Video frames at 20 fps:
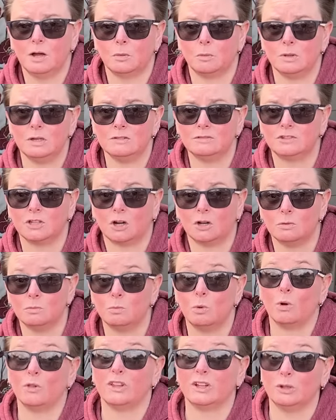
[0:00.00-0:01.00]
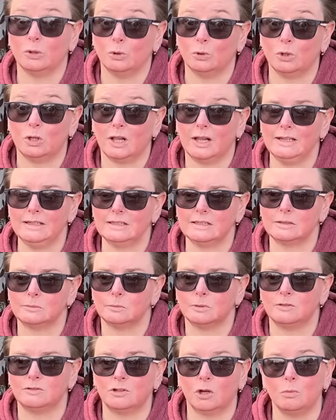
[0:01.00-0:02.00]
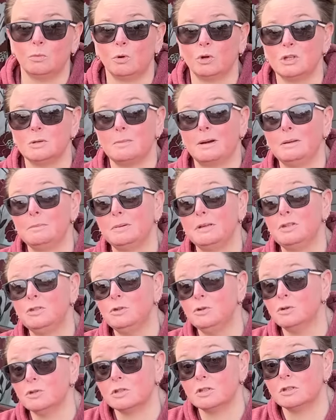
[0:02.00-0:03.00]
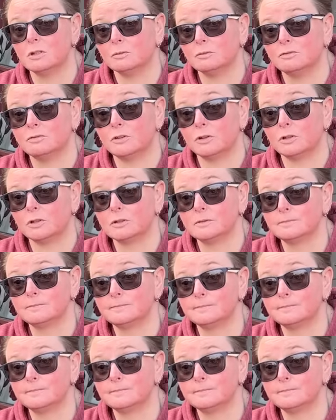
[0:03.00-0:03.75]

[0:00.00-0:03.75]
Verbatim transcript: we've done what they look like, we've done what you might be using them for.